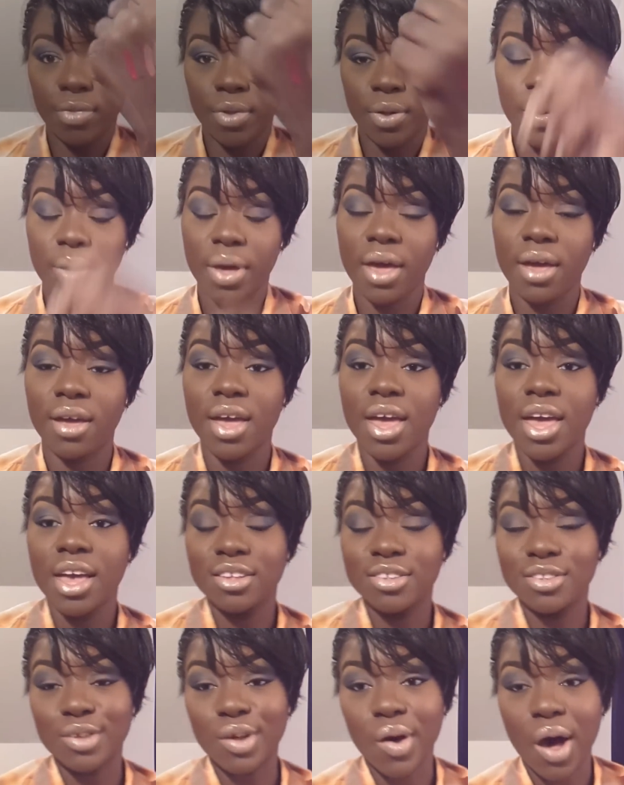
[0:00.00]
It okay.
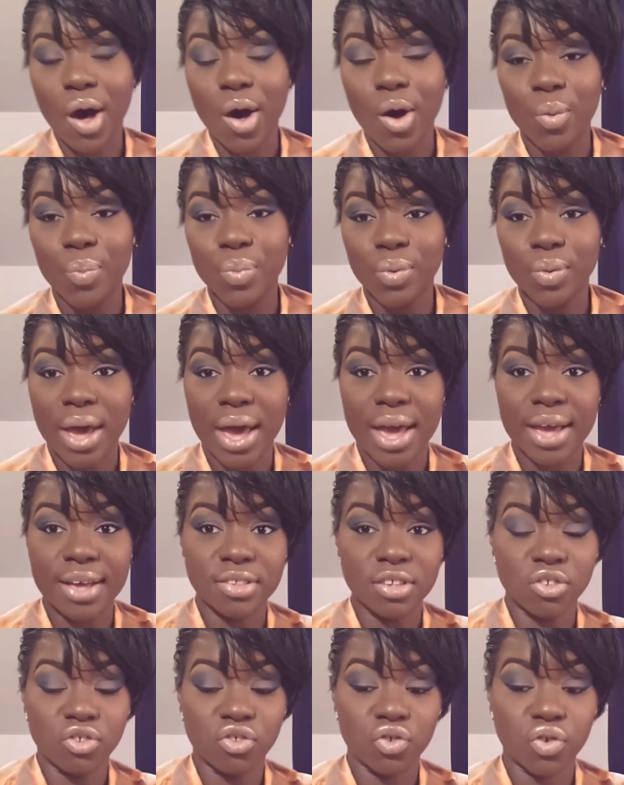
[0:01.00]
So I hope you
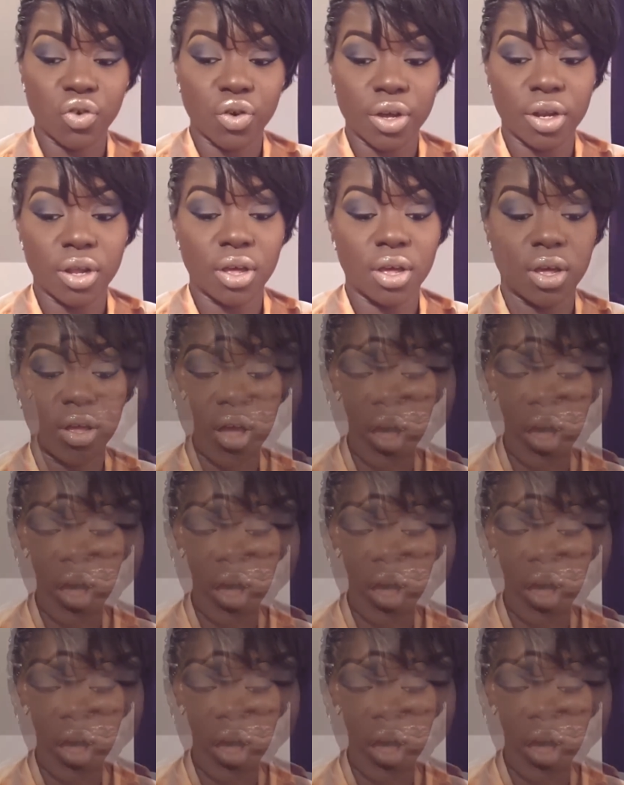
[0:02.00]
guys enjoyed.